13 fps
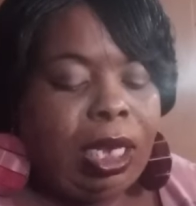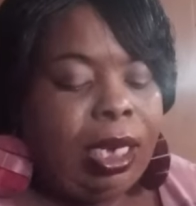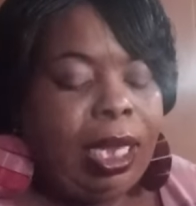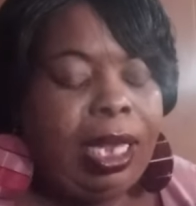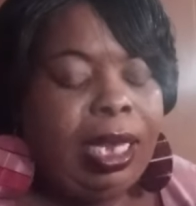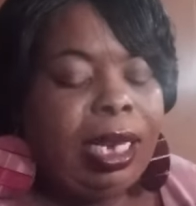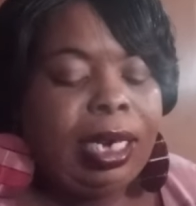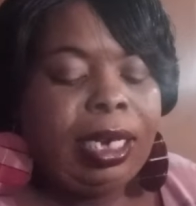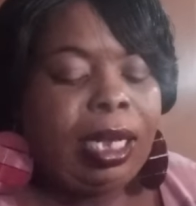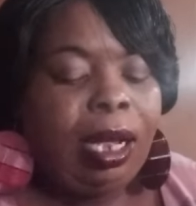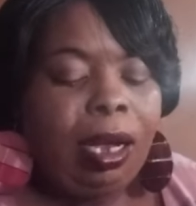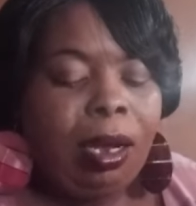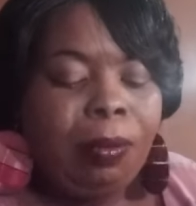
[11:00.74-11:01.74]
he didn't
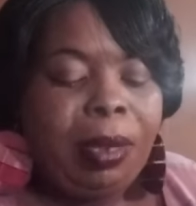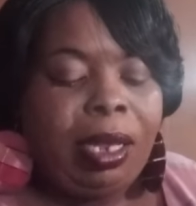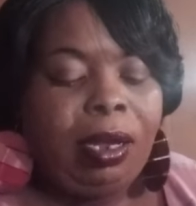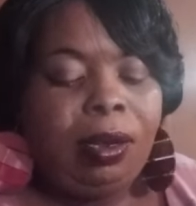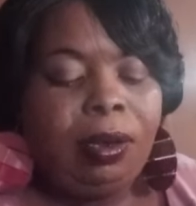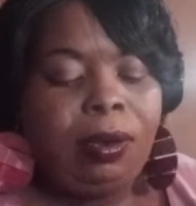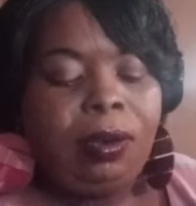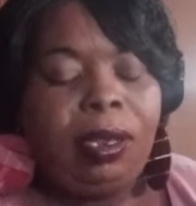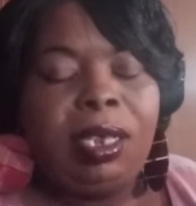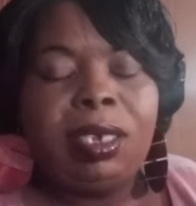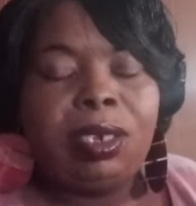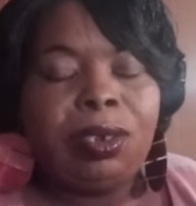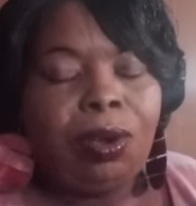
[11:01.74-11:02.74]
come at her
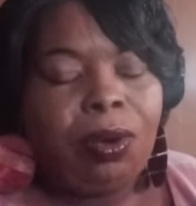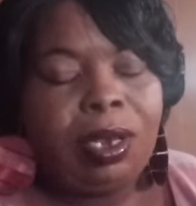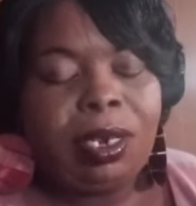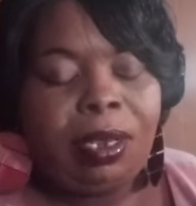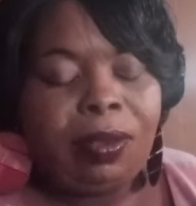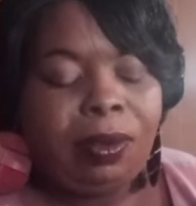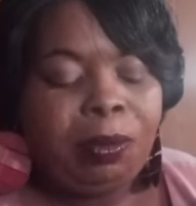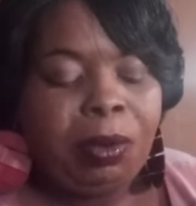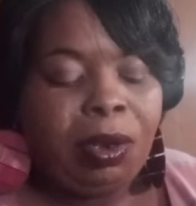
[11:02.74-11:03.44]
and start nothing